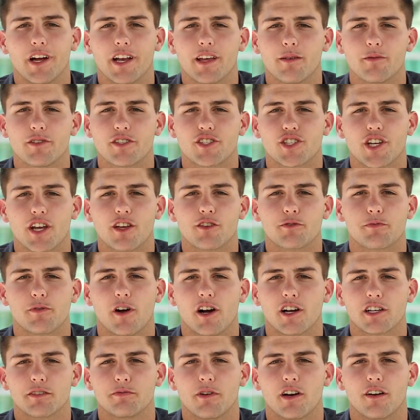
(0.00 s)
name is James
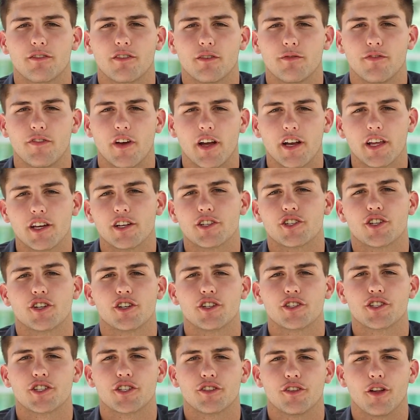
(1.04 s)
Proxmire from Venia
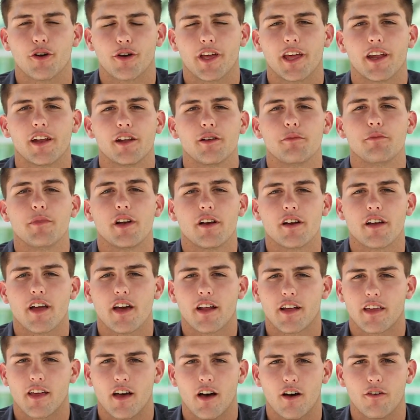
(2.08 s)
Church, located in
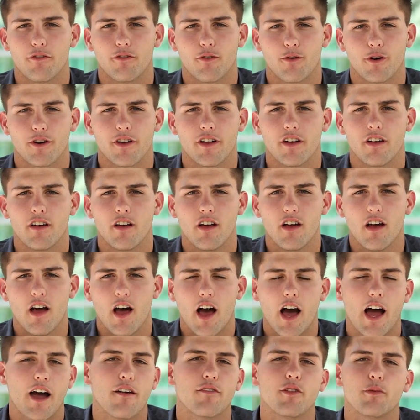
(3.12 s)
Murrieta, California.
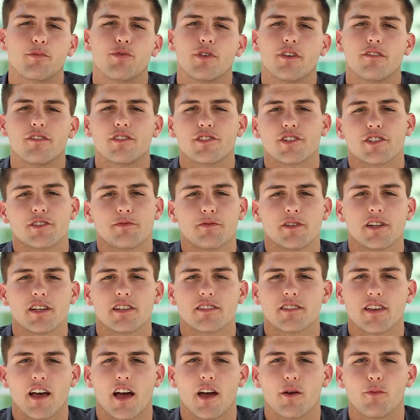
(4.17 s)
I have the privilege of spending
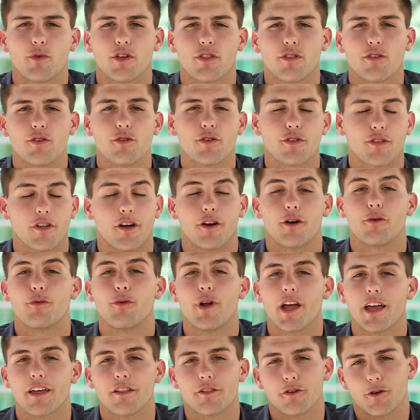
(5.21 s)
time with youth on a
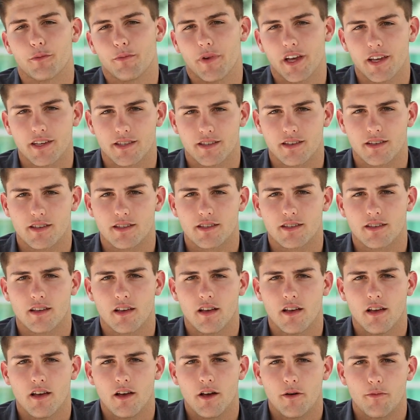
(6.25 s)
regular basis,
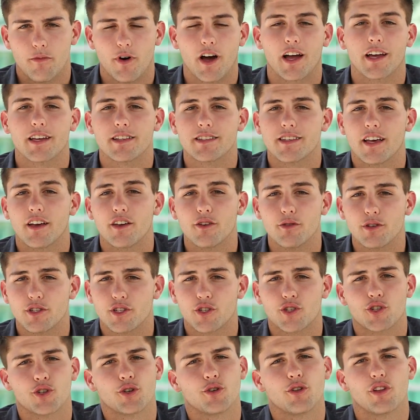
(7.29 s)
but I can tell you it's
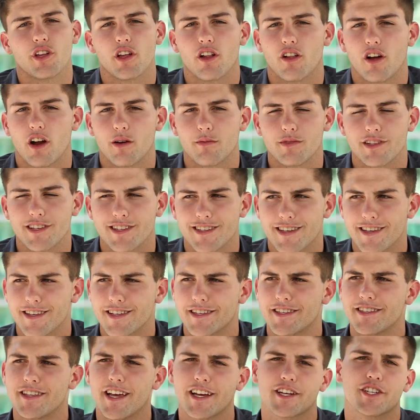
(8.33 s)
truly alarming to see
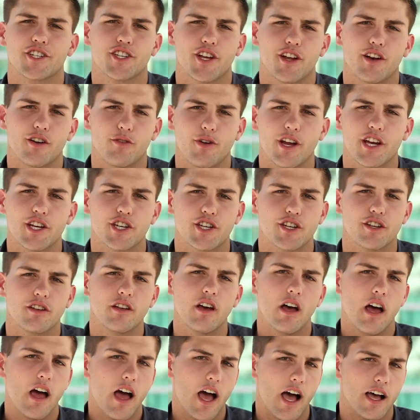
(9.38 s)
this next generation
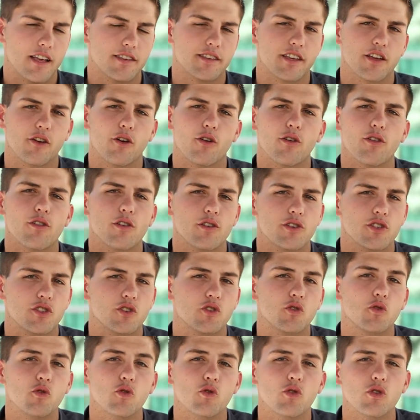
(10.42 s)
as they go to their
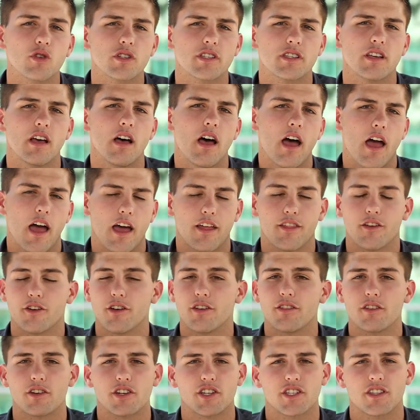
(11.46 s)
schools and they're
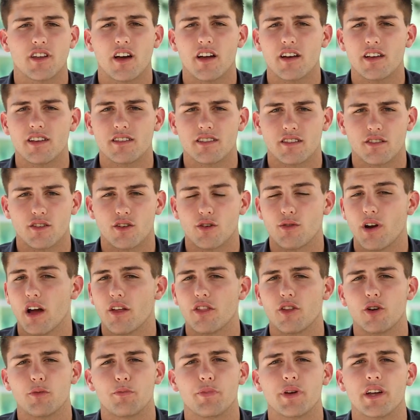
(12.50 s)
in their studies and they're around
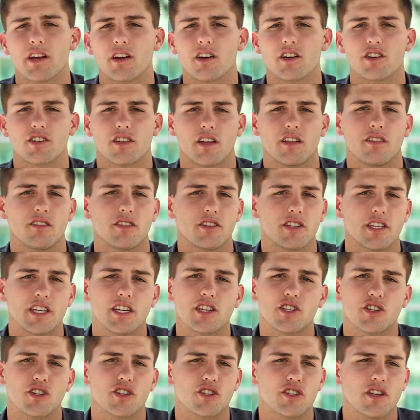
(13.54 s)
their peers and their
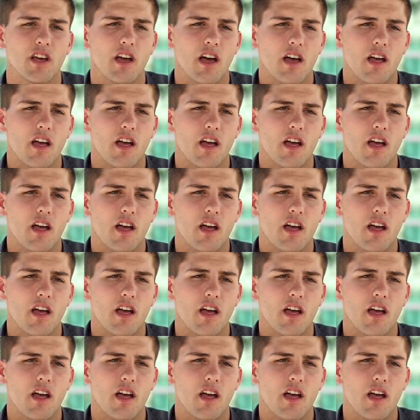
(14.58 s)
teachers.